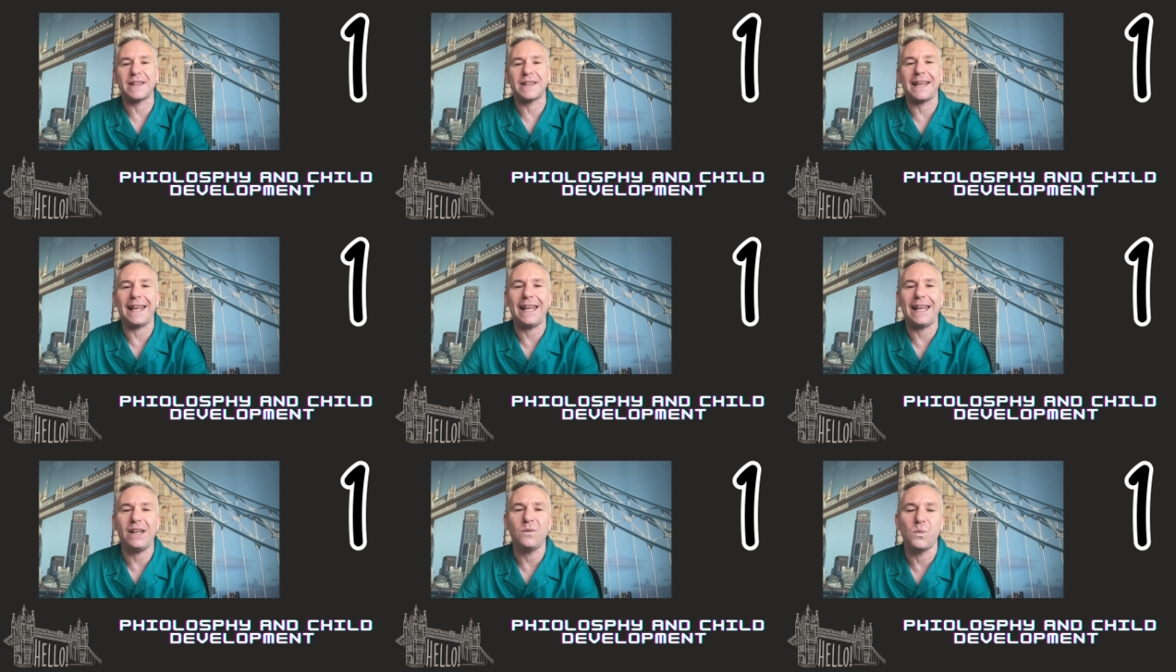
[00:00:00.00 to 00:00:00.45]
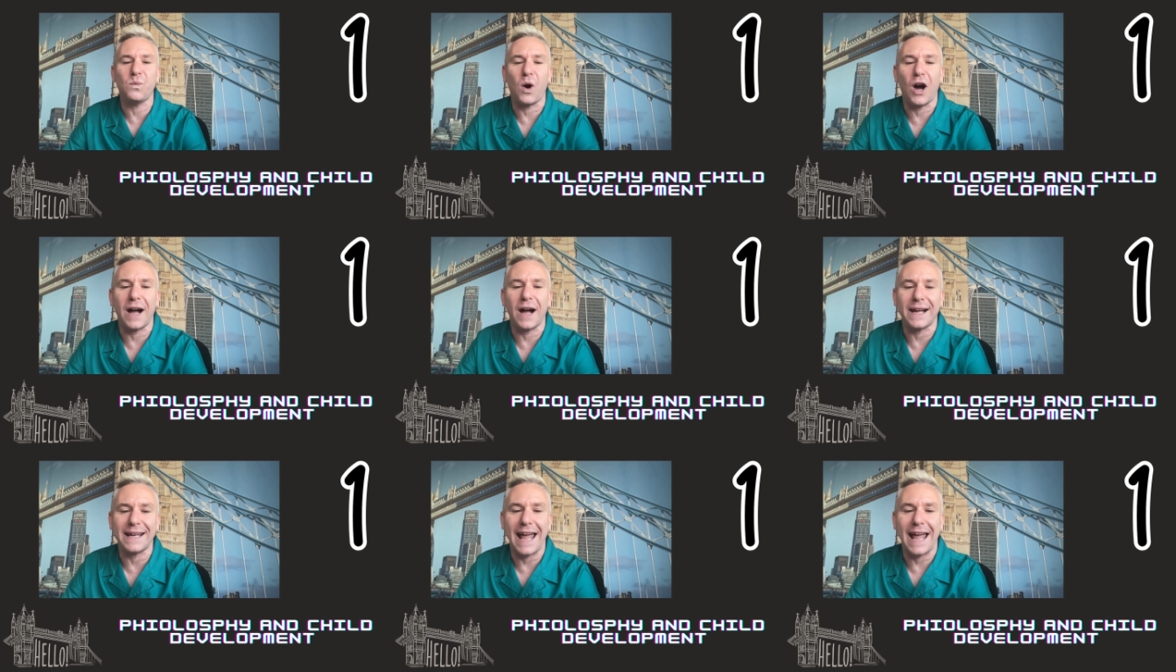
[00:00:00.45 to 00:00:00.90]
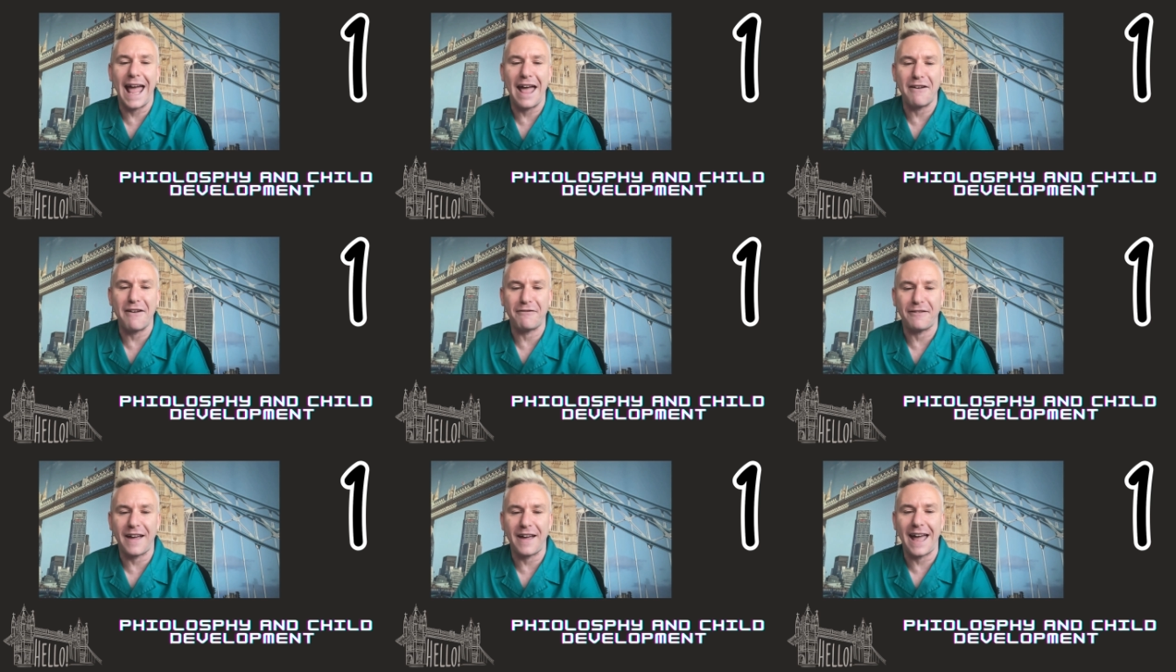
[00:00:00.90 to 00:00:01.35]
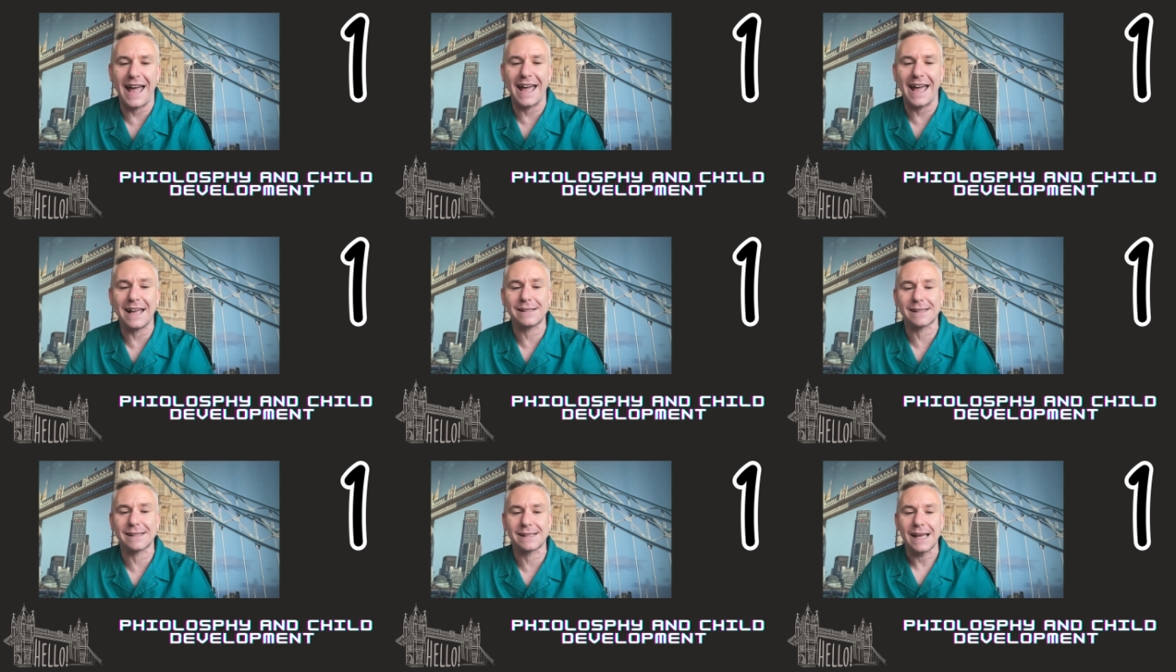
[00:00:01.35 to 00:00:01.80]
the
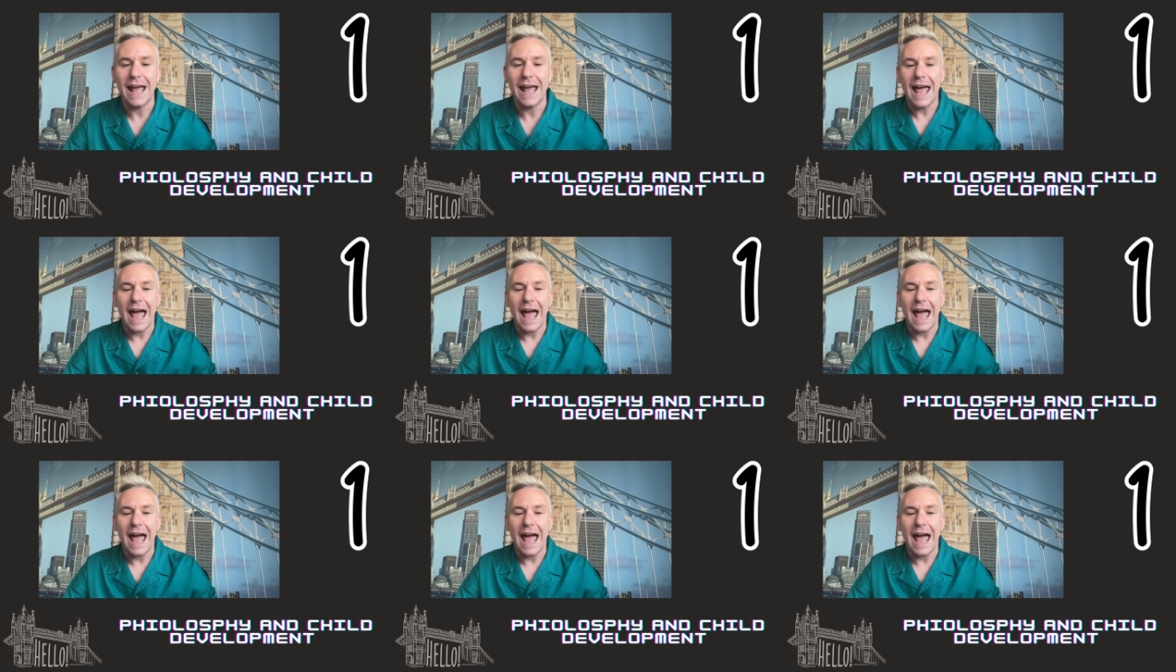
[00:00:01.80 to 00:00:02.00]
EYFS,